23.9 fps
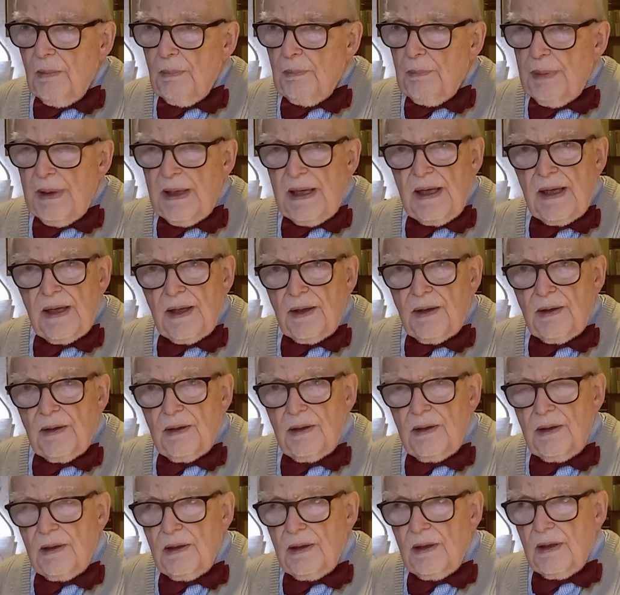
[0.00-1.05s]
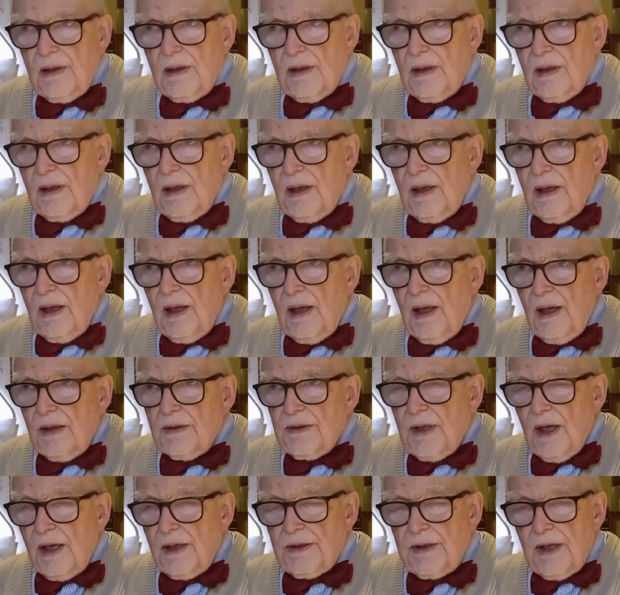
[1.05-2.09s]
pin,
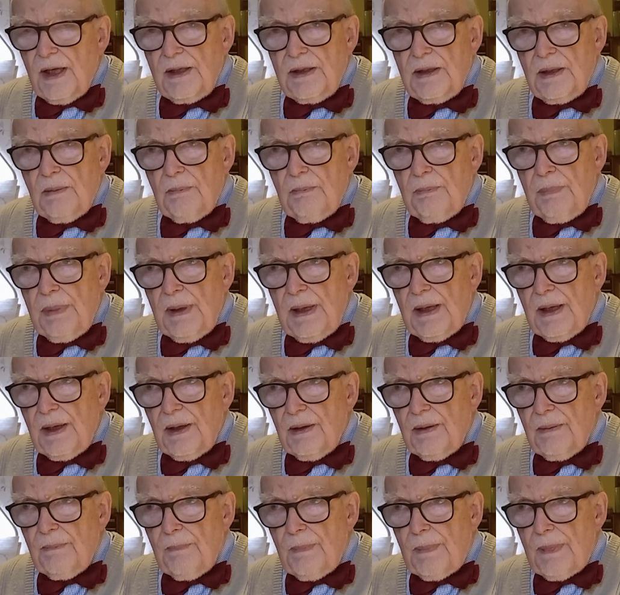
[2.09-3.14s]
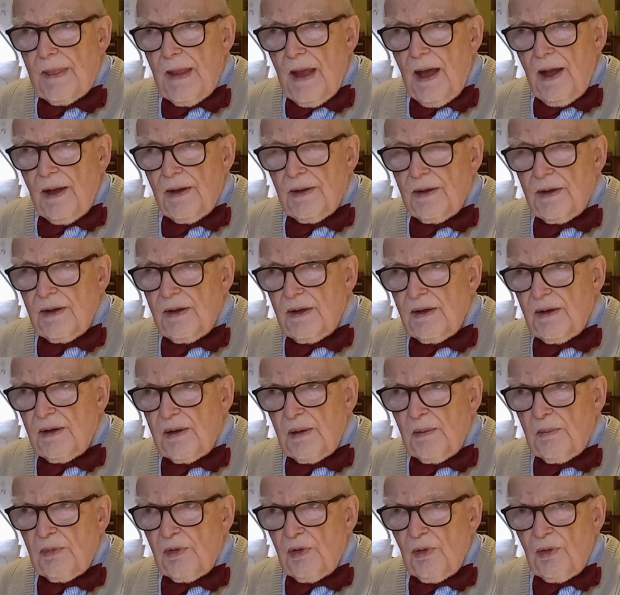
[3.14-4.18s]
titanium pin, and
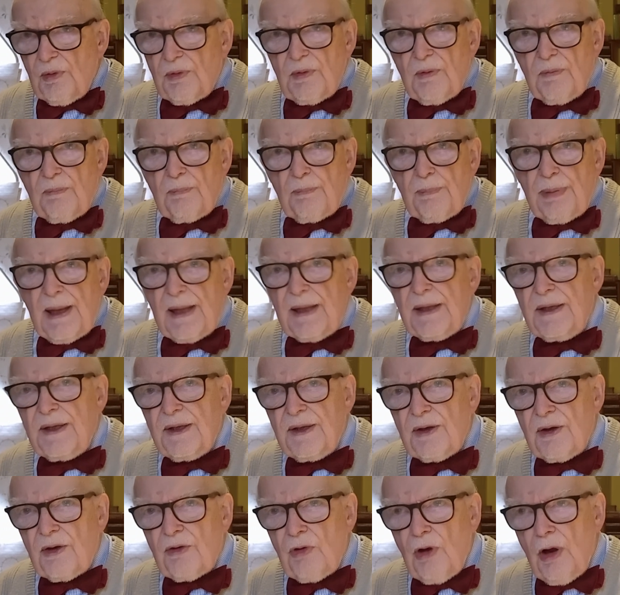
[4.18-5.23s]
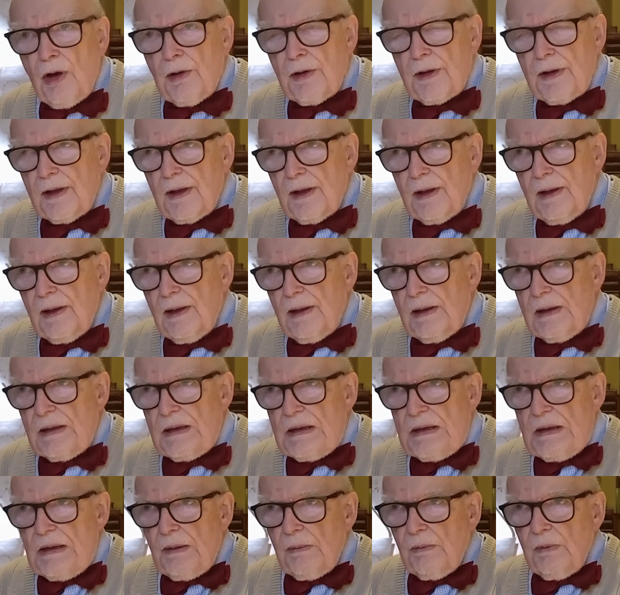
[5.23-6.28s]
some sort of plate across,
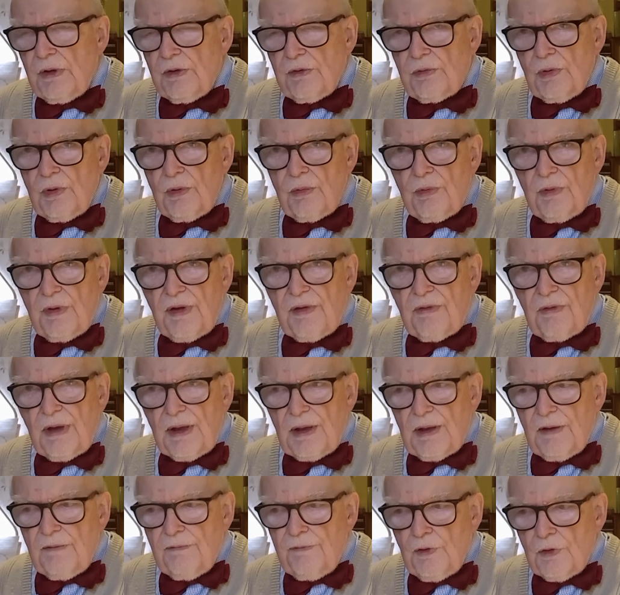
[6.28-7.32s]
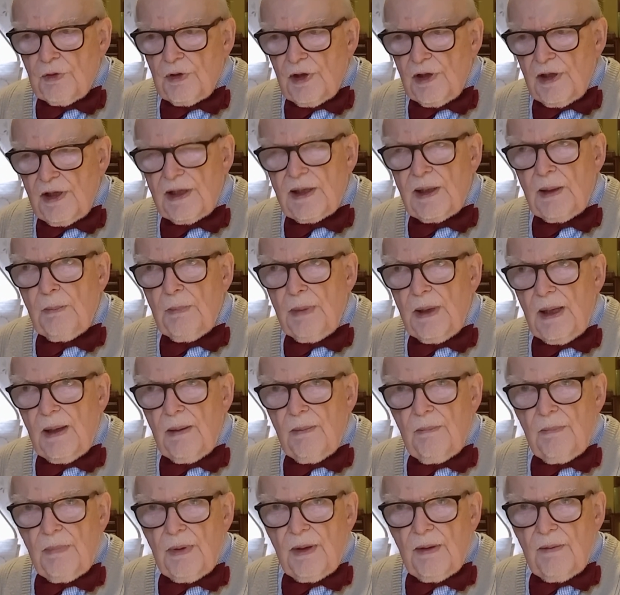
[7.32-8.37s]
which will restrict the foot a little
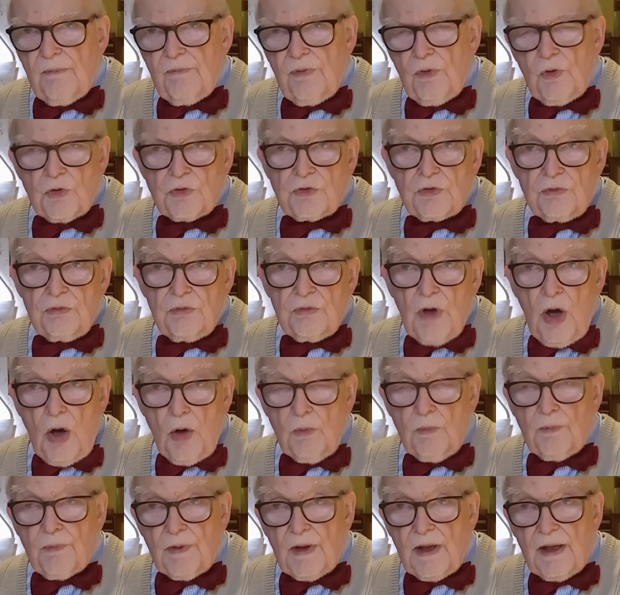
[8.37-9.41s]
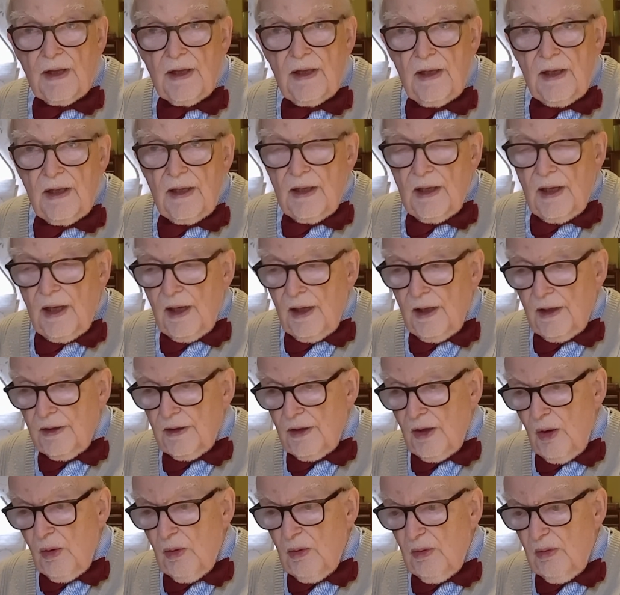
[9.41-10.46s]
bit, but hopefully
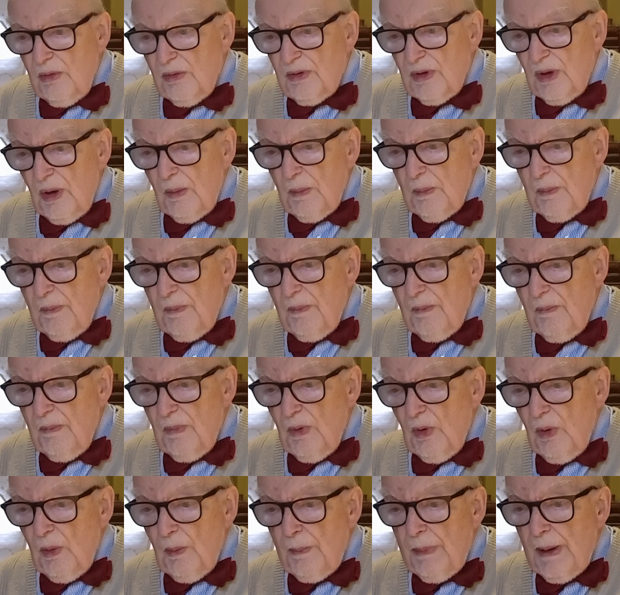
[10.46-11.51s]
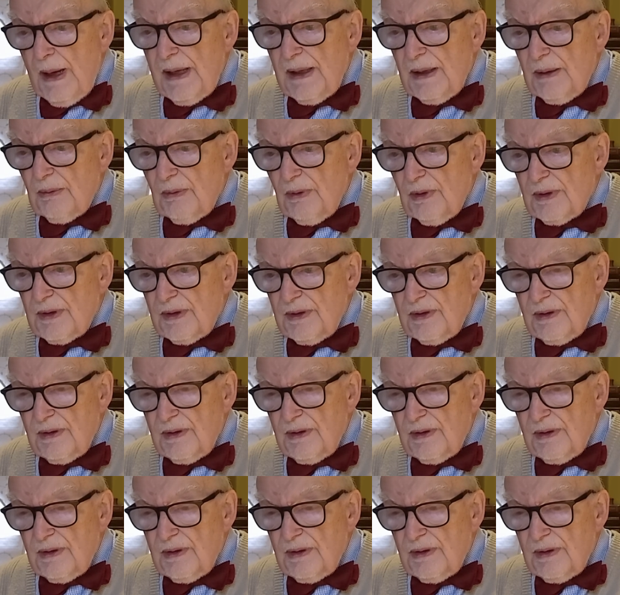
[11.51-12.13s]
no more pain will.